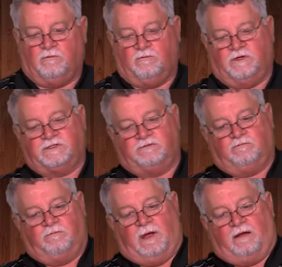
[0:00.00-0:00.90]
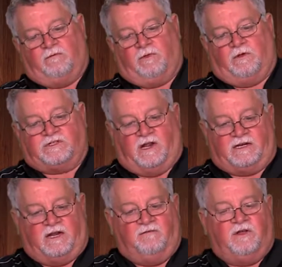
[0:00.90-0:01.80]
Was back with the
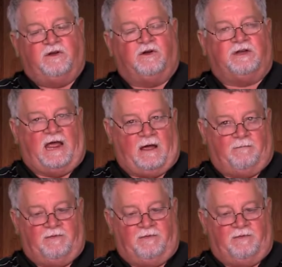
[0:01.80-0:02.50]
selecting a vendor tab.